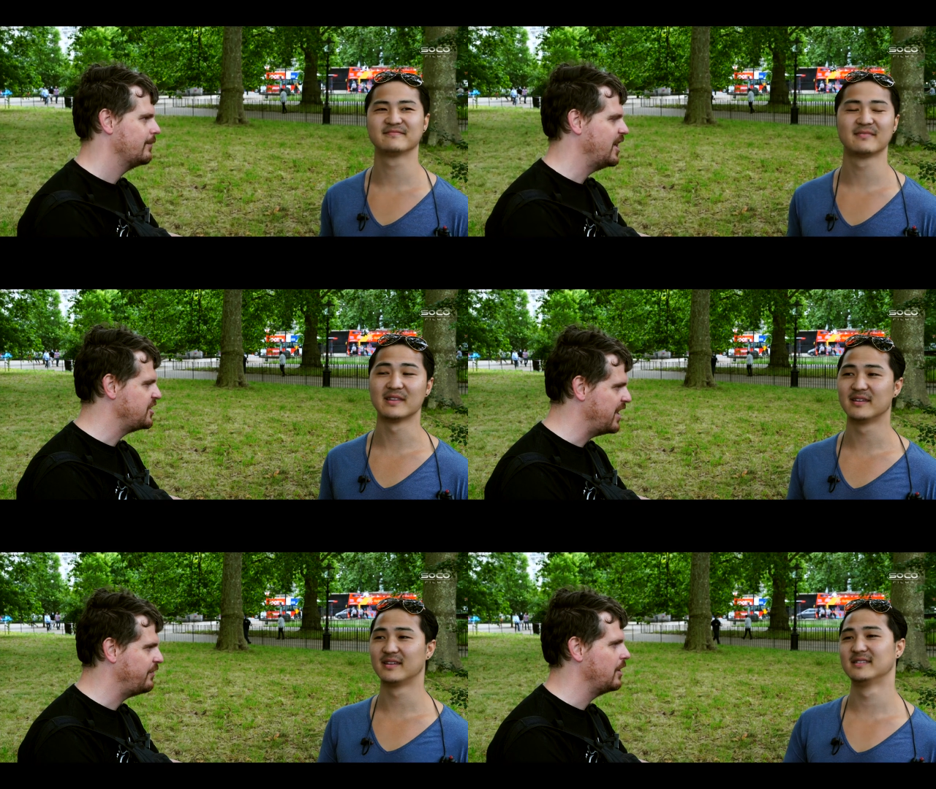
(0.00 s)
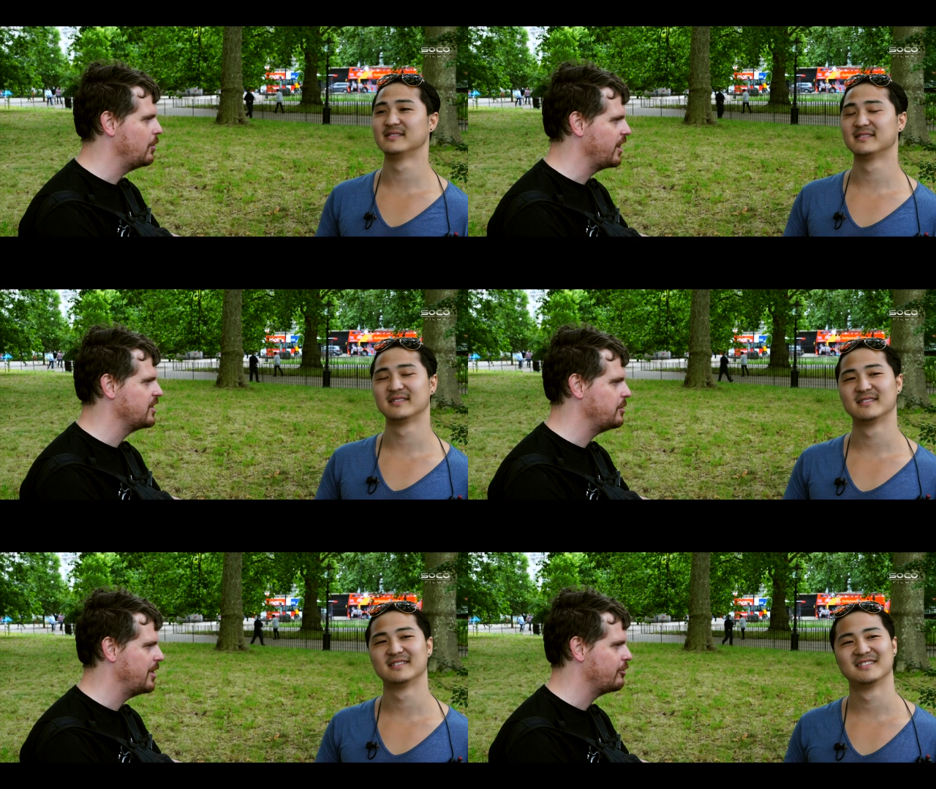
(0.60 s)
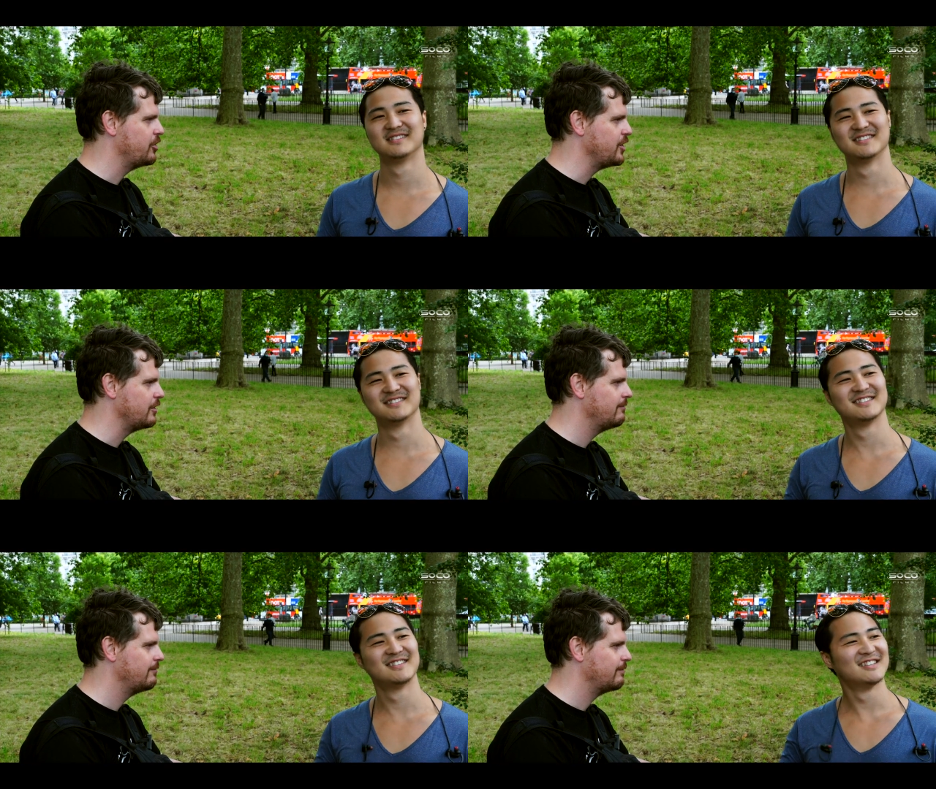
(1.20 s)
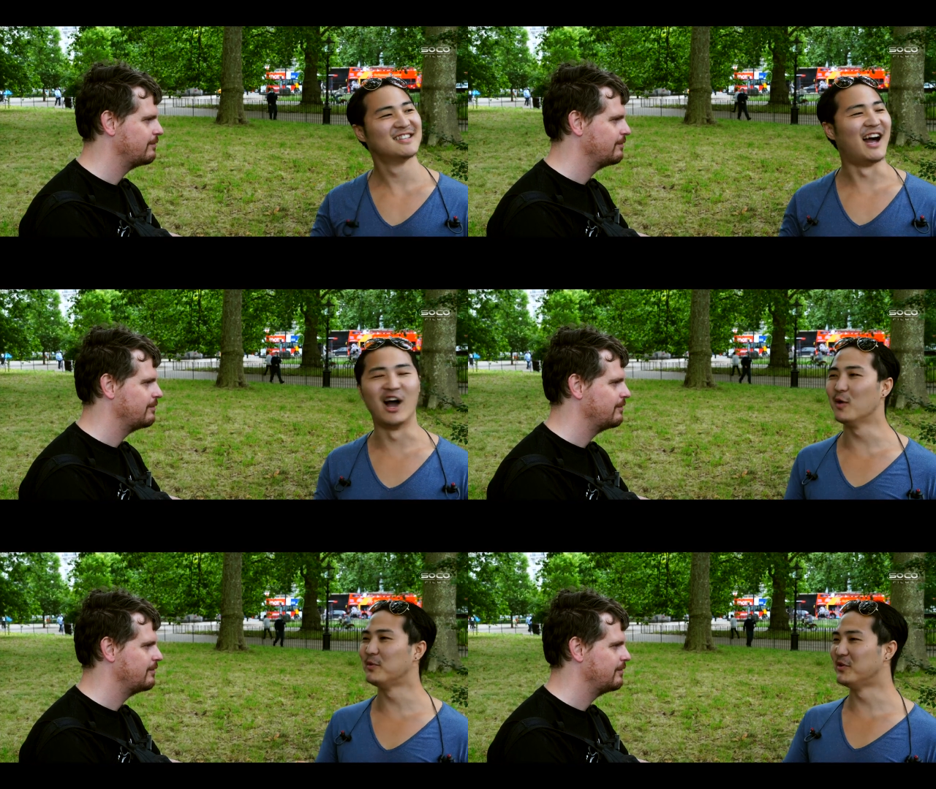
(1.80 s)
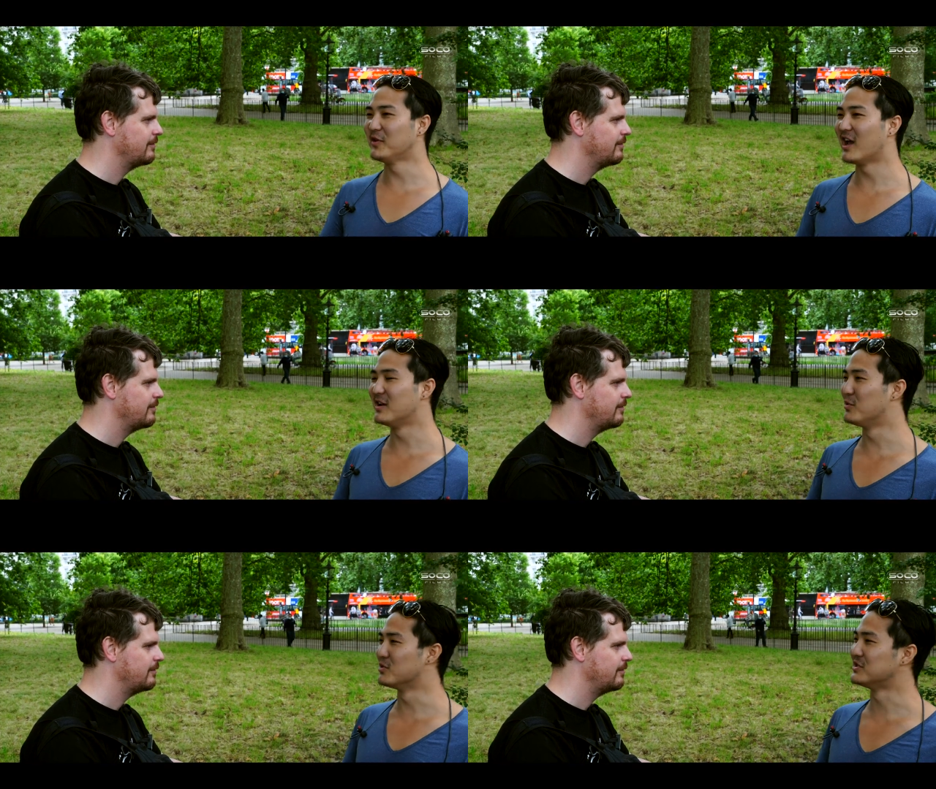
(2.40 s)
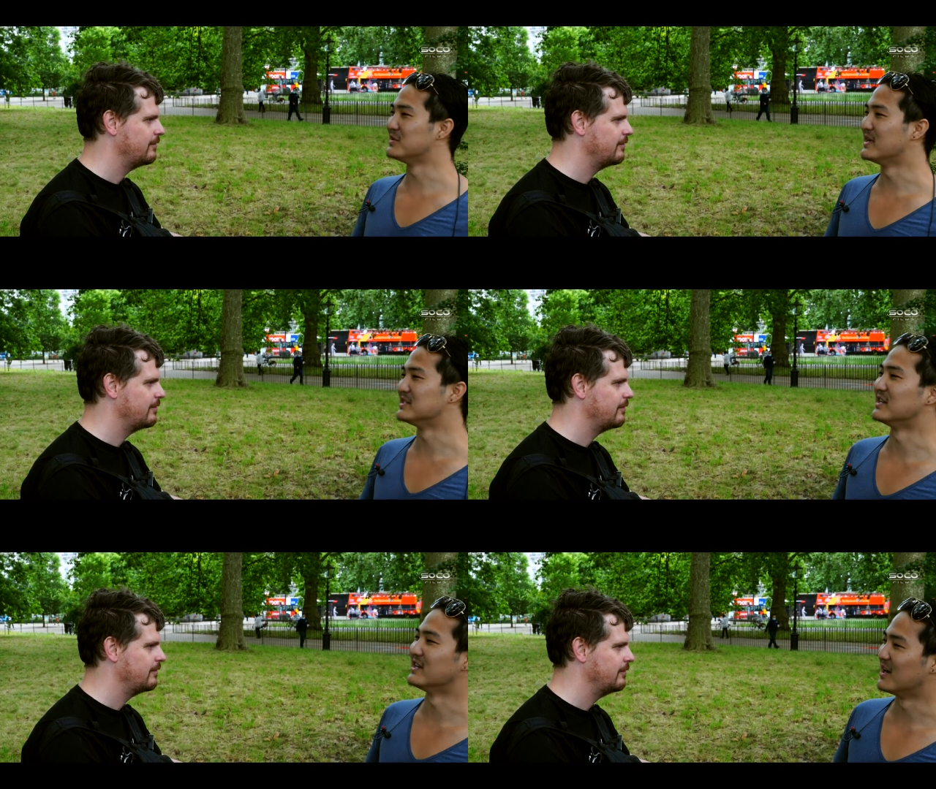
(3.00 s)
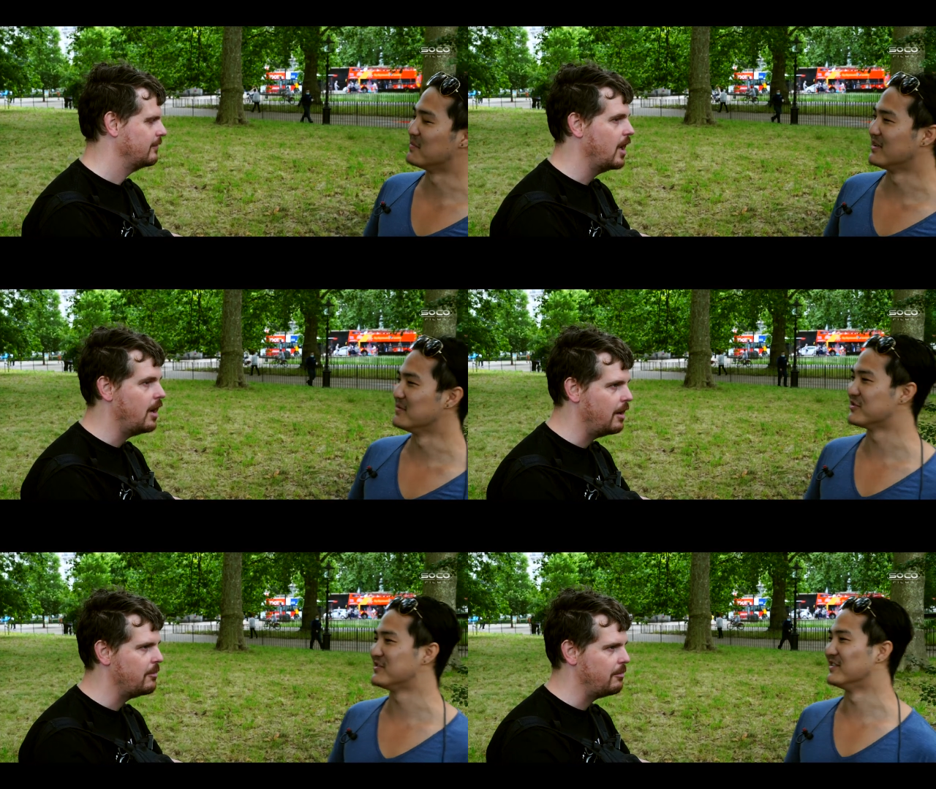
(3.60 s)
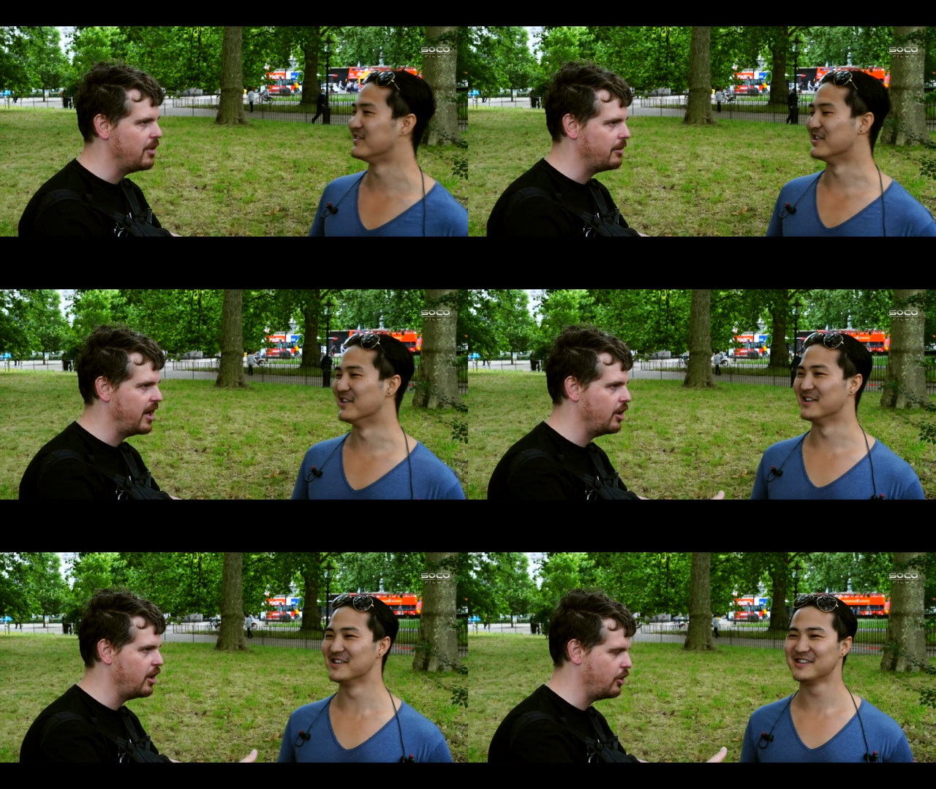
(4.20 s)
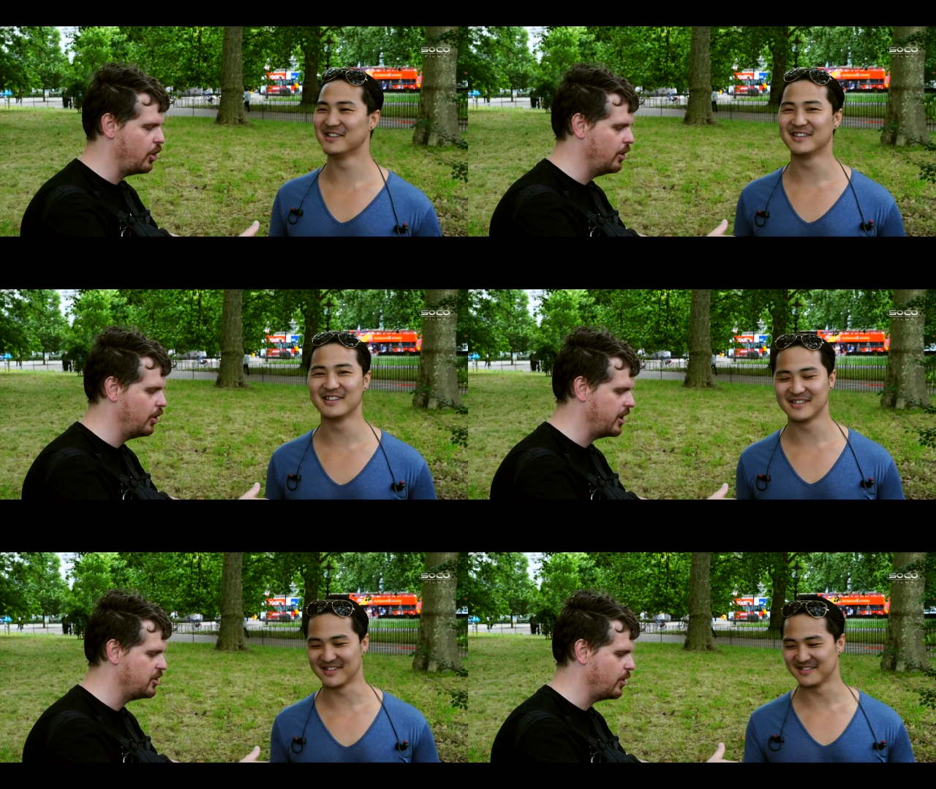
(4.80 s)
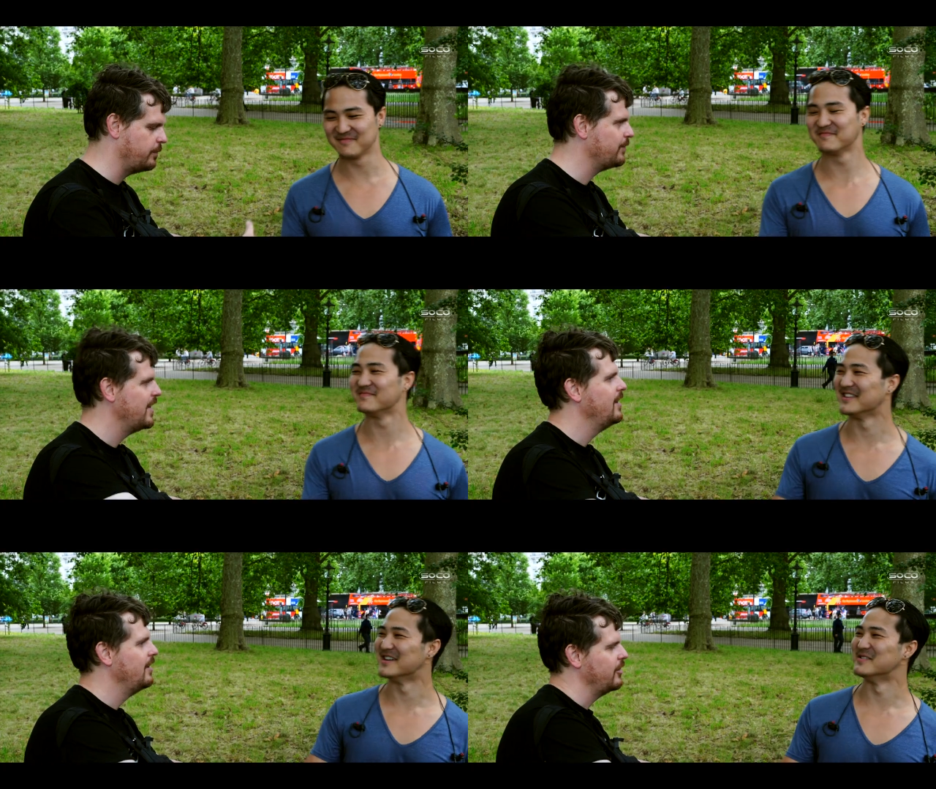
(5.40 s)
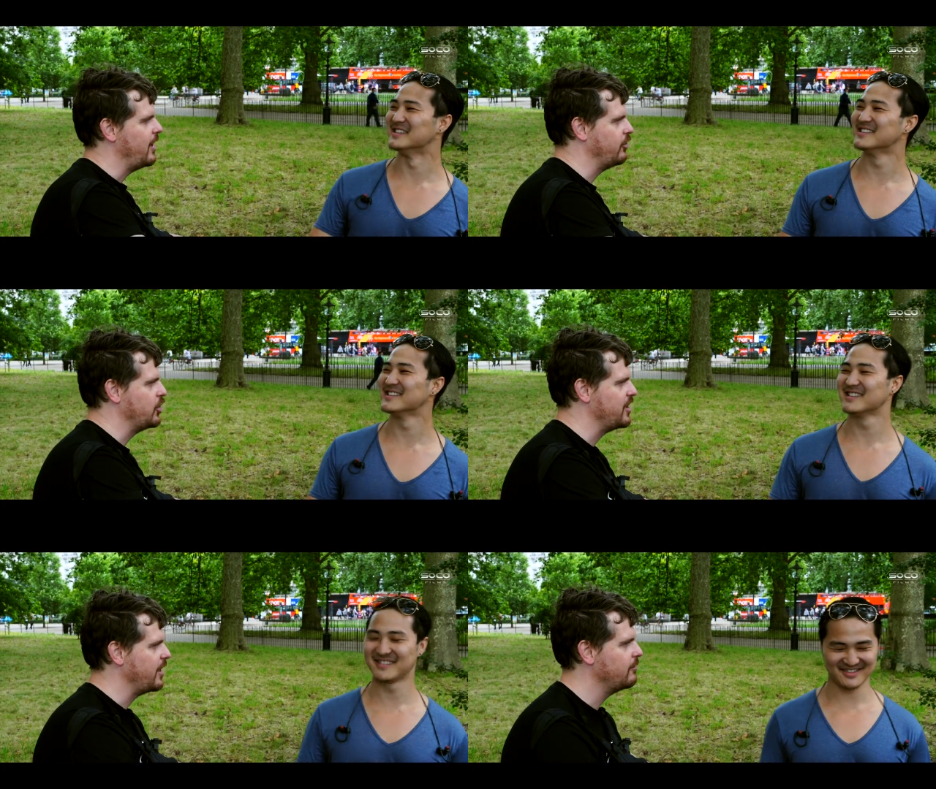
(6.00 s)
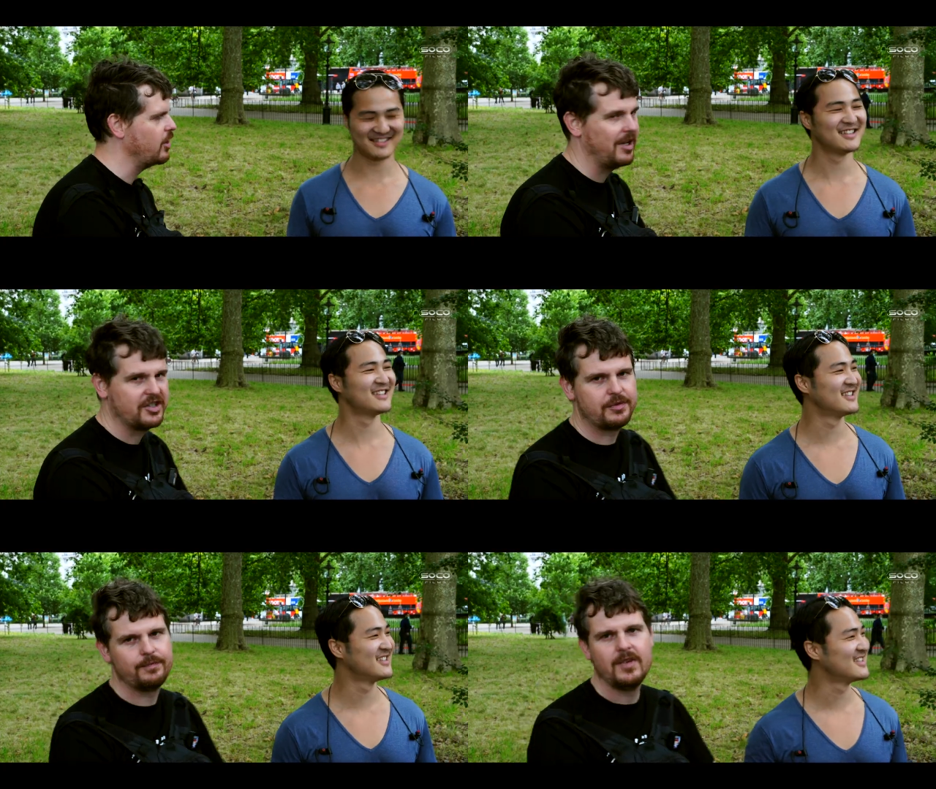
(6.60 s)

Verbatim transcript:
Speaker 1: that's definitely what it is to be a Christian. I
Speaker 2: hope you do get an abortion a bit today.
Speaker 1: I'm, I'm, I'm going to go and look into one. Have a good day. God bless.